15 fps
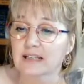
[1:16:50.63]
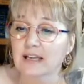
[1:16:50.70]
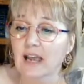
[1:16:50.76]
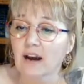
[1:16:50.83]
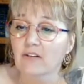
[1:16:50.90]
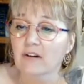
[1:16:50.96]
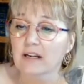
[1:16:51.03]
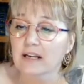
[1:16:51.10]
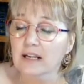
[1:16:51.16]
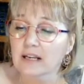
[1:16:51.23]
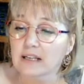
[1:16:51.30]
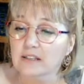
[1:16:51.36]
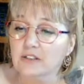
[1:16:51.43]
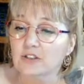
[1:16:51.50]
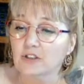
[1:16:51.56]
Karen,
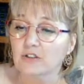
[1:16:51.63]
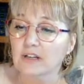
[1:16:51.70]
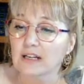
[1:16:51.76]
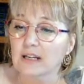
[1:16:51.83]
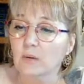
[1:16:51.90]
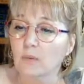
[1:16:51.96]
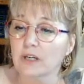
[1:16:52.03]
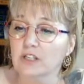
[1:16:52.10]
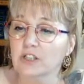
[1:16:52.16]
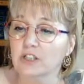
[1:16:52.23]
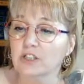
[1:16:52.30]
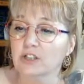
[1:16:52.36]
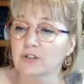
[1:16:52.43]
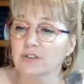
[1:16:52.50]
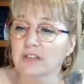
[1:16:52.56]
historically,
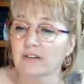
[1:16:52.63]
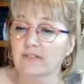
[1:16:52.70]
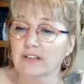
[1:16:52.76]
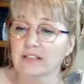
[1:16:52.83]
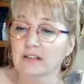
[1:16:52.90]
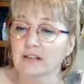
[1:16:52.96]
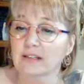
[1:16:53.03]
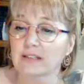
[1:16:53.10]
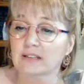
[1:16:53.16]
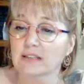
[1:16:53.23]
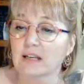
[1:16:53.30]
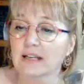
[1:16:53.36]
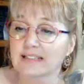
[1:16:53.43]
witches used everyday